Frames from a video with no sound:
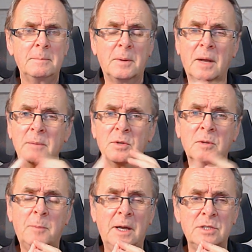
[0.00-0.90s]
But I'm
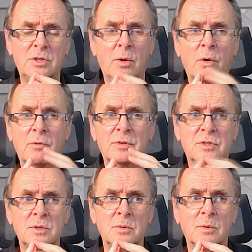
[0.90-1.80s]
going to pass you over
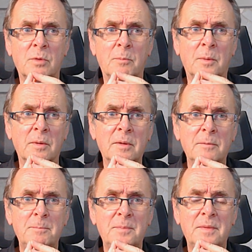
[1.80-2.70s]
to Rumble
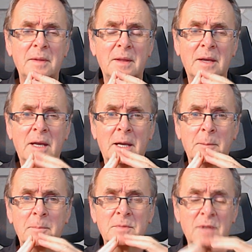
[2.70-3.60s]

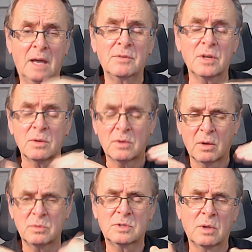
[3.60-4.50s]
um, to have a look.
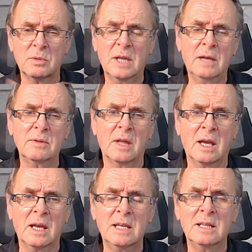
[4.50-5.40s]
Go go down
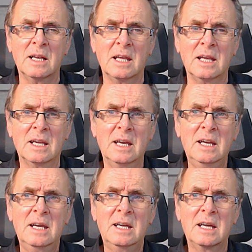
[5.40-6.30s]
there in the link
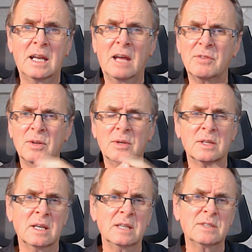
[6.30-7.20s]
and have a look
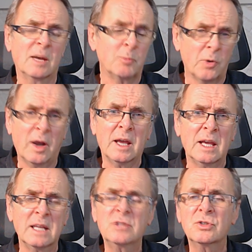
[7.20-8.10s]
at this and
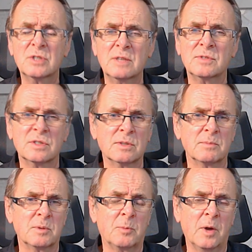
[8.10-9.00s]
pray. It just gives us
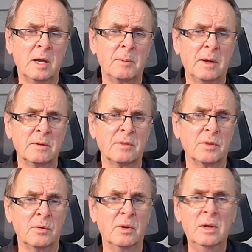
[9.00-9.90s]
something to pray about
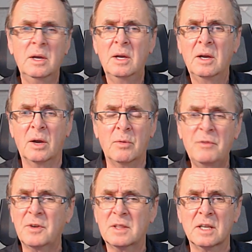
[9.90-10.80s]
of the
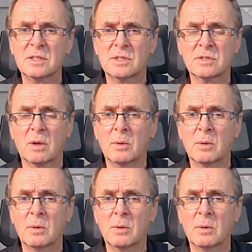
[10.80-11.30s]
horrific things that's